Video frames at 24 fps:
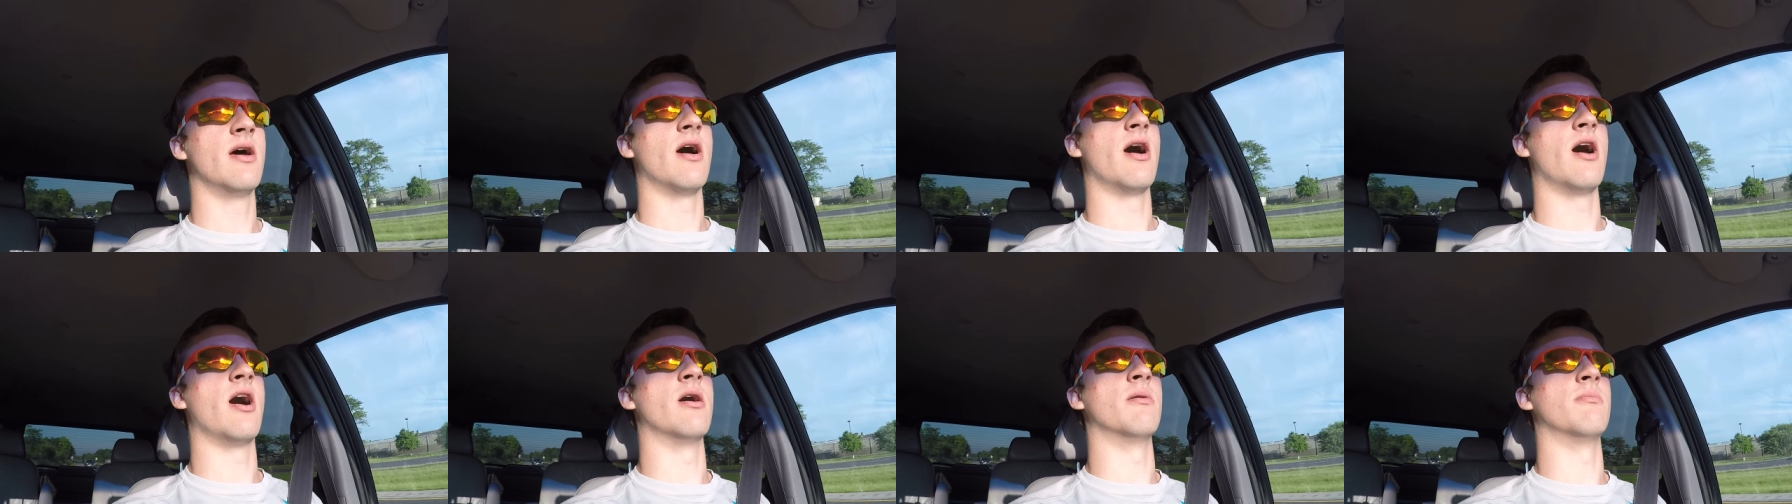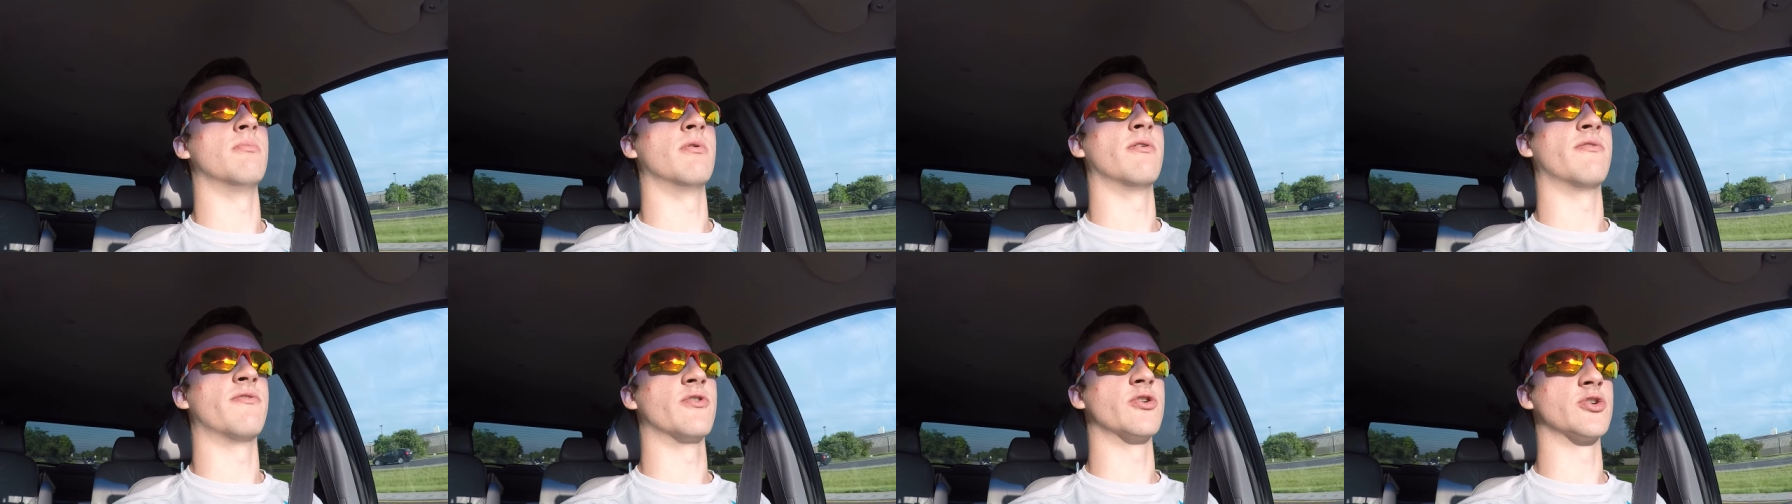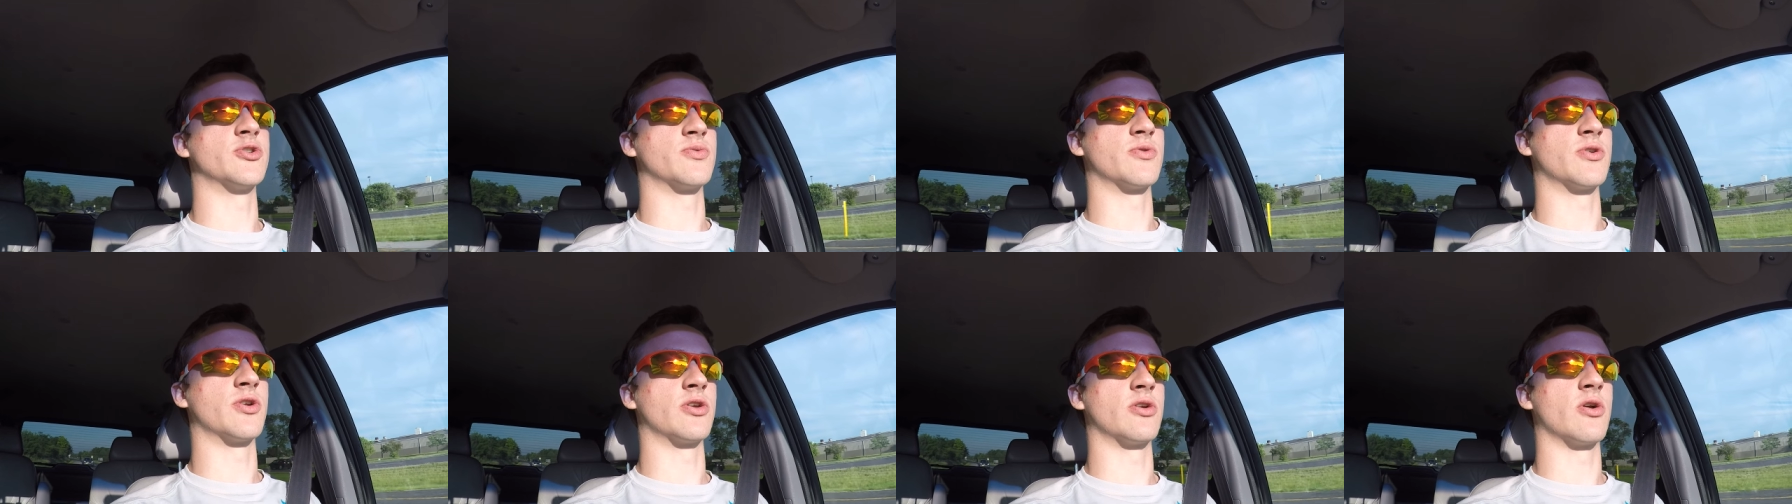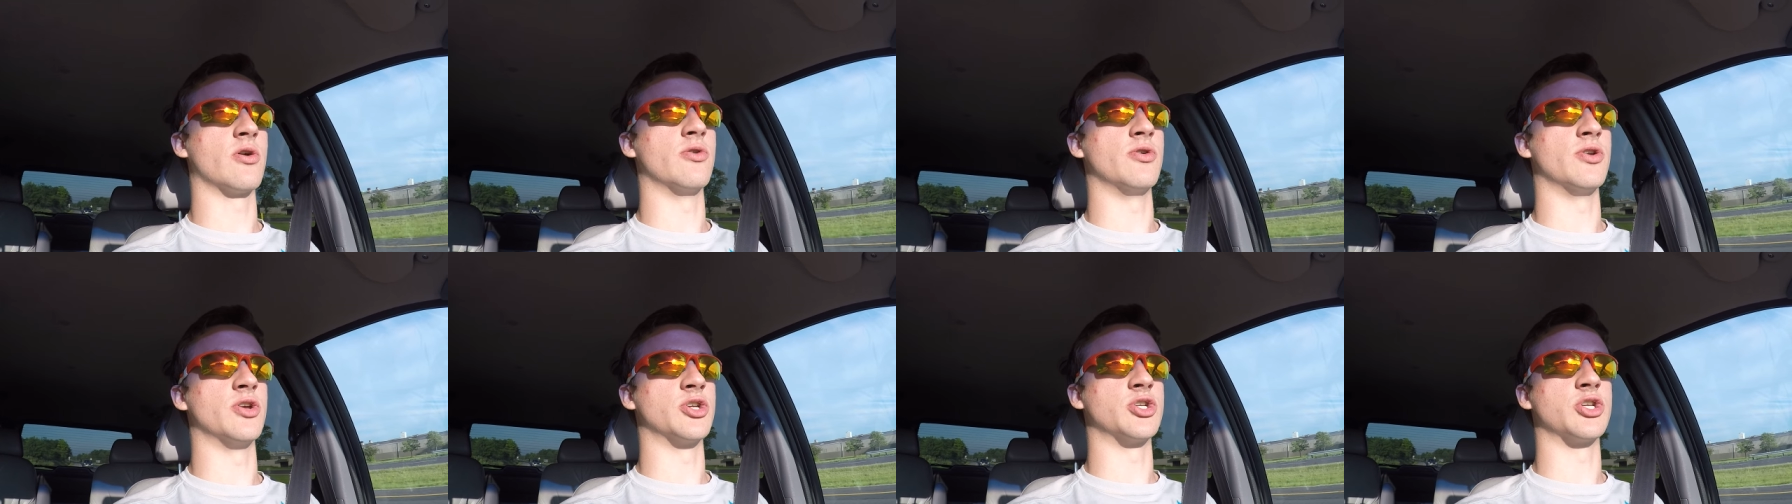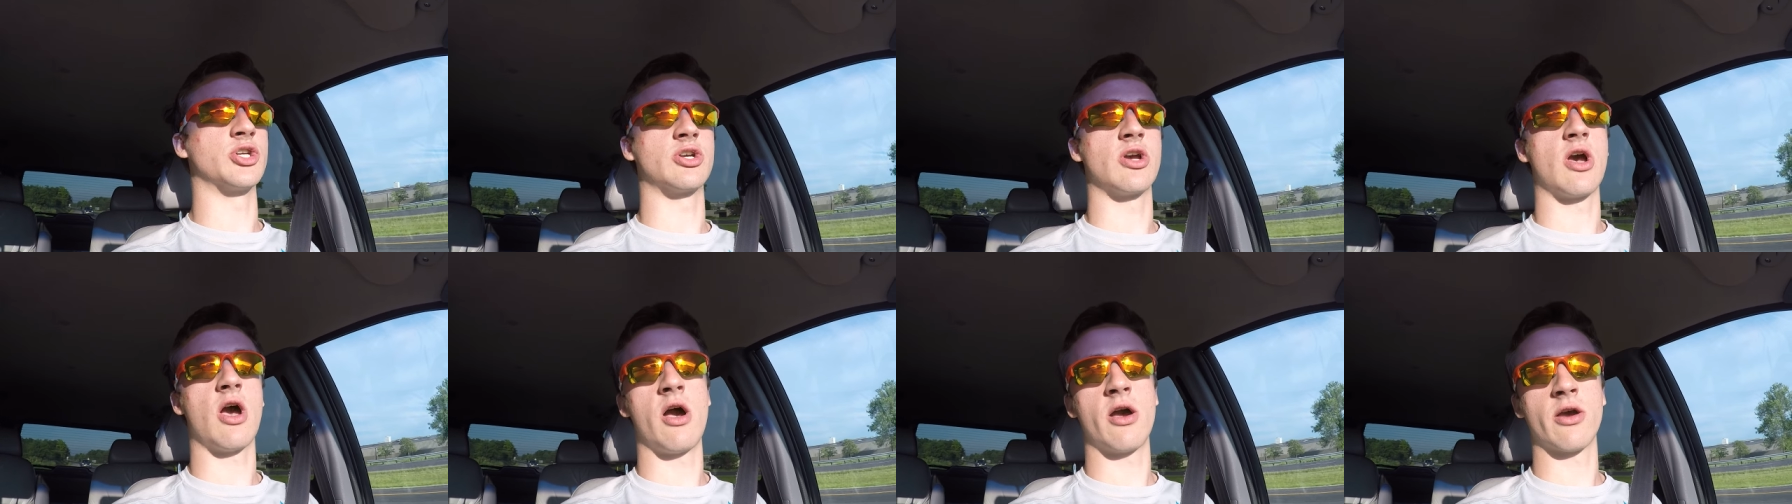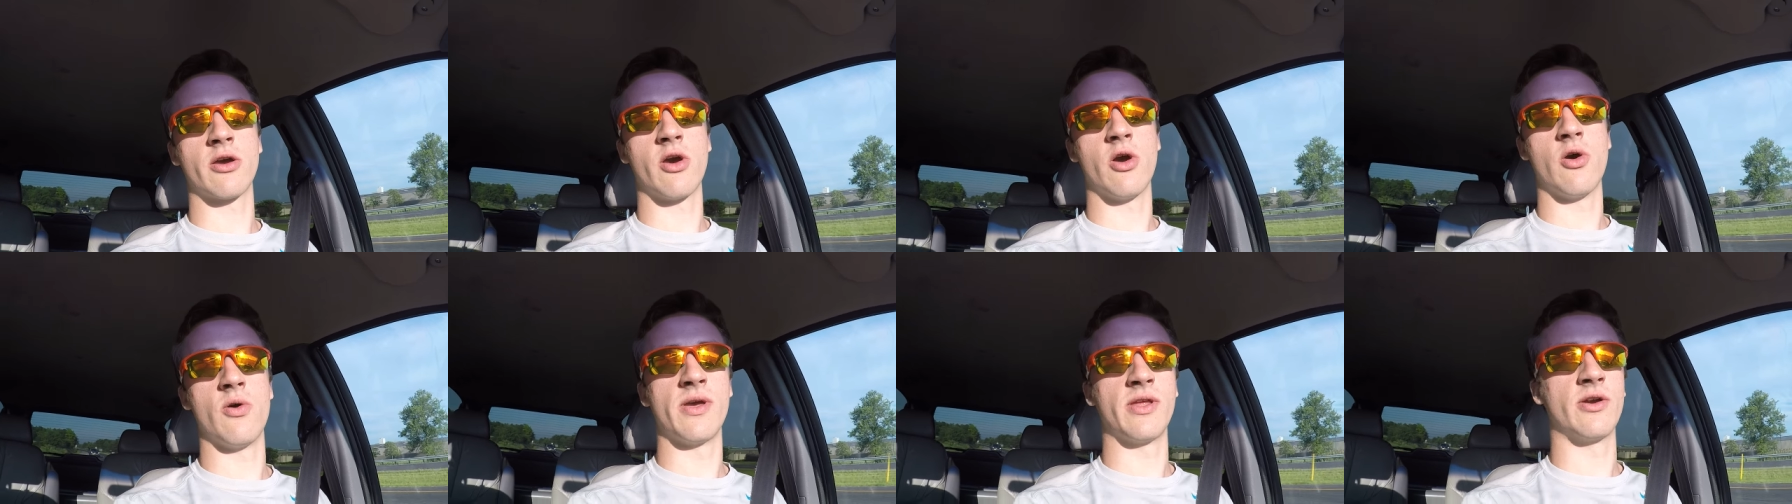um, but first, we're going to go to
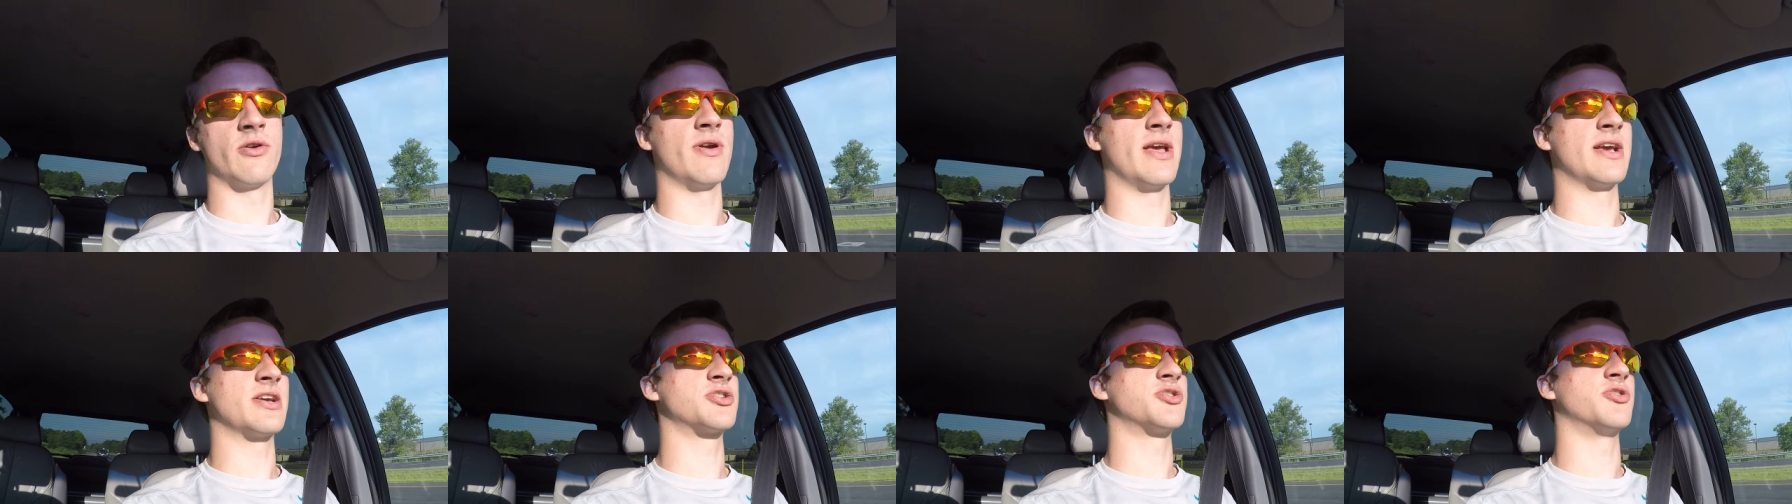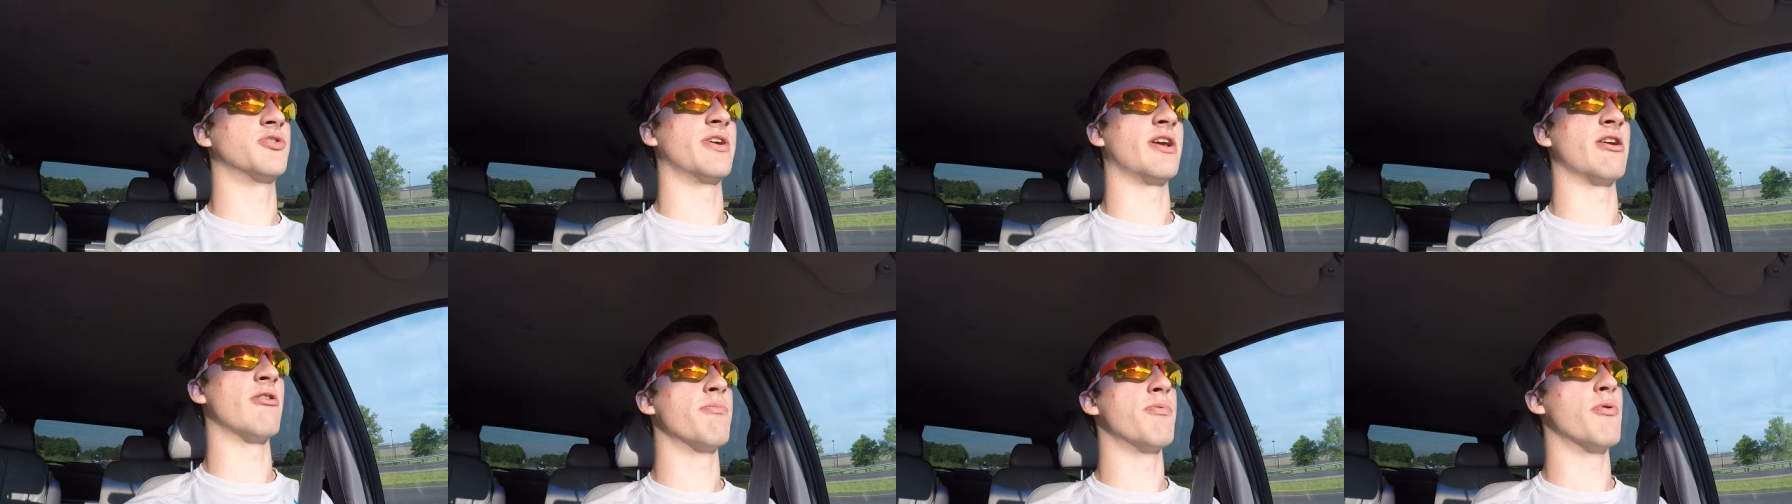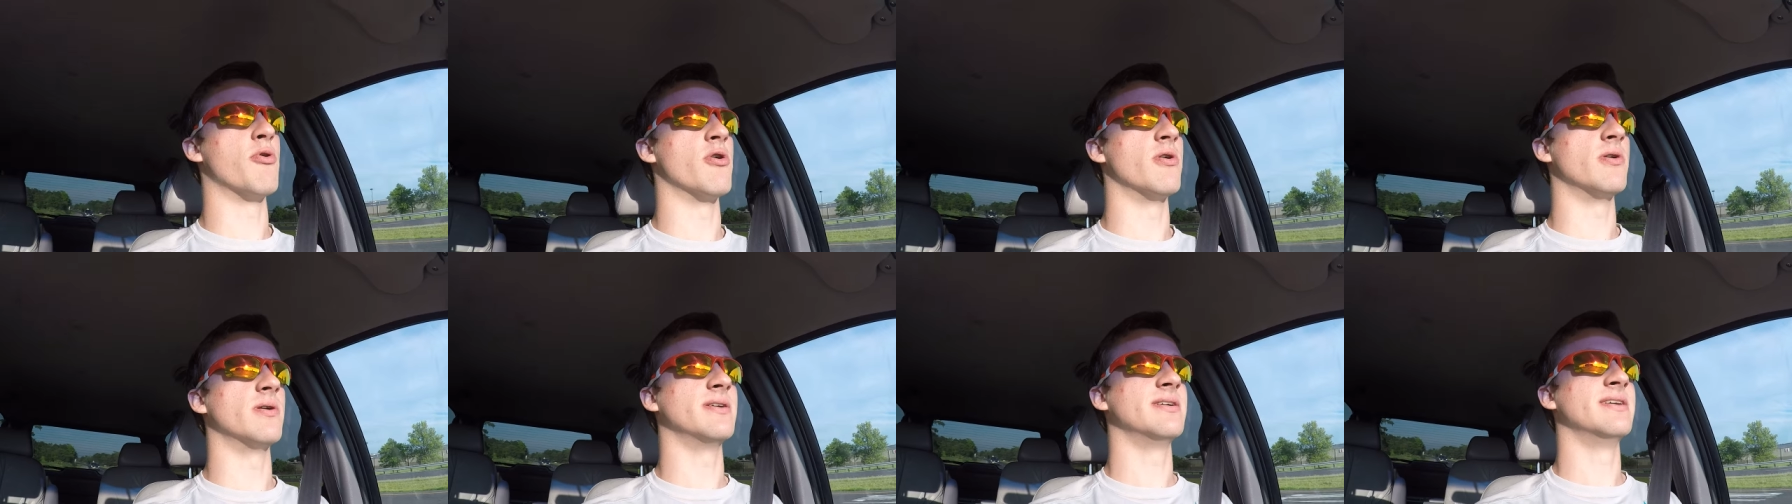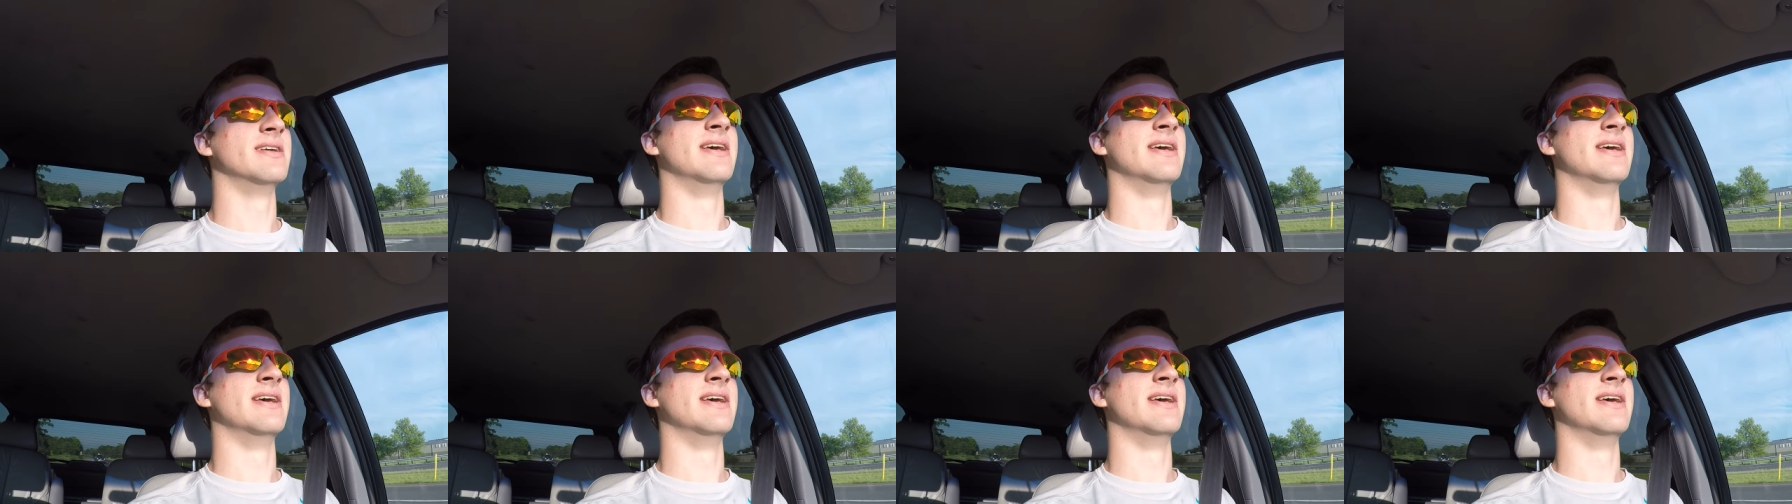Chicago International Airport,